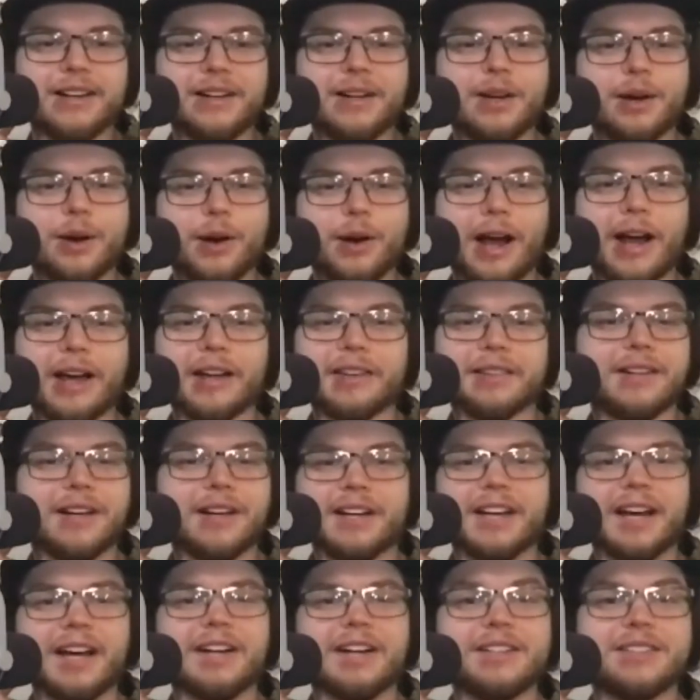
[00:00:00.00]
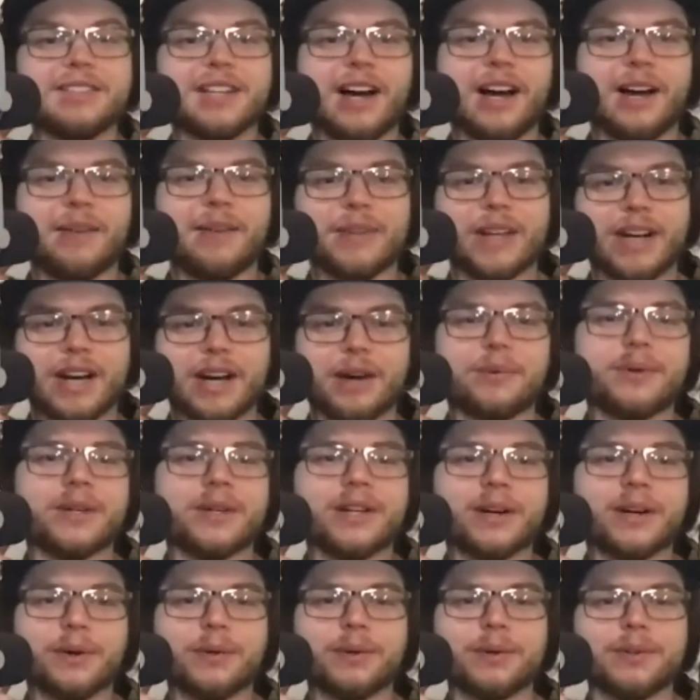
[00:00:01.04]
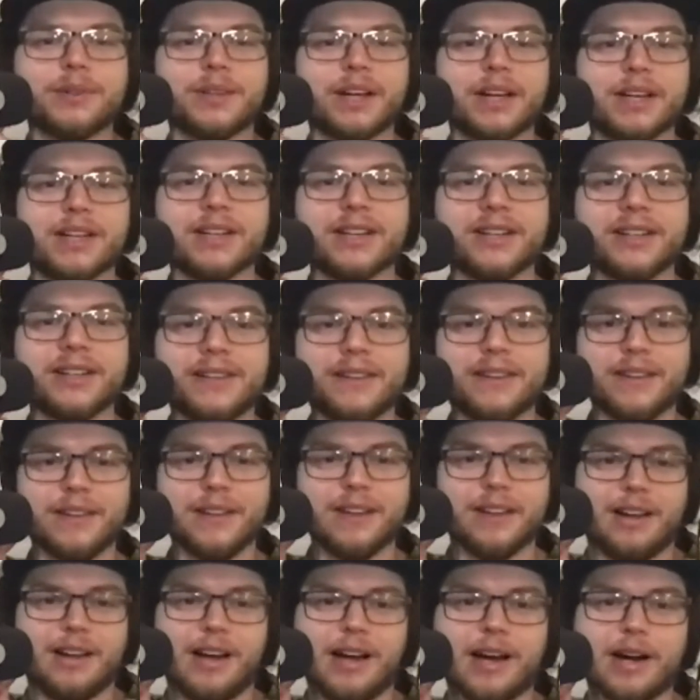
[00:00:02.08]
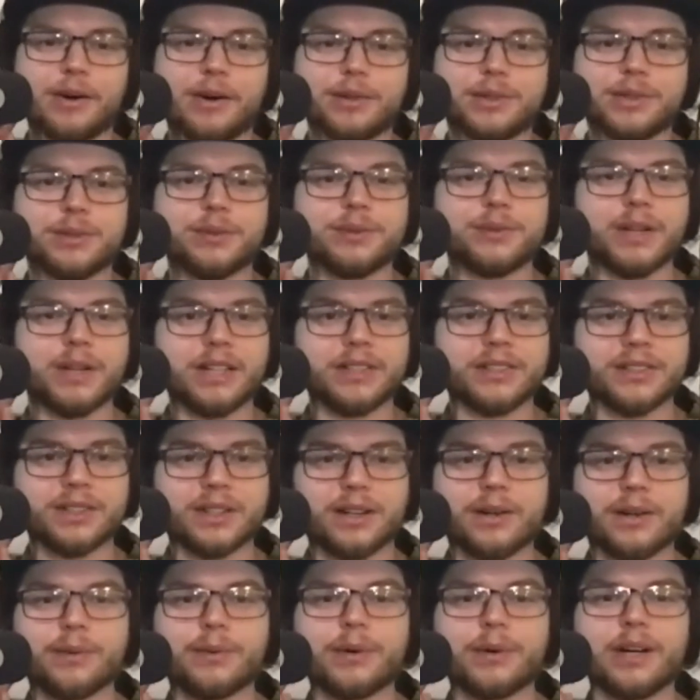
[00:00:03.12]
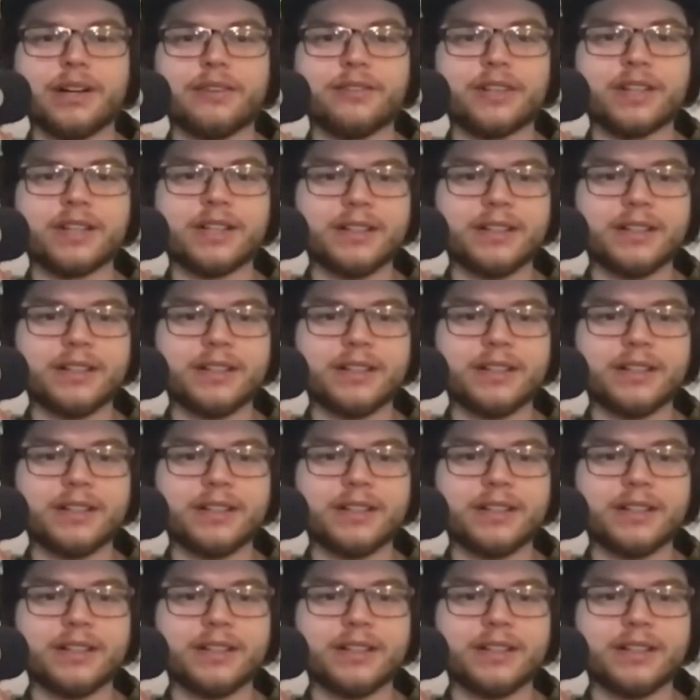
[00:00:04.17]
And like any time that I would go like out to a restaurant or whatever,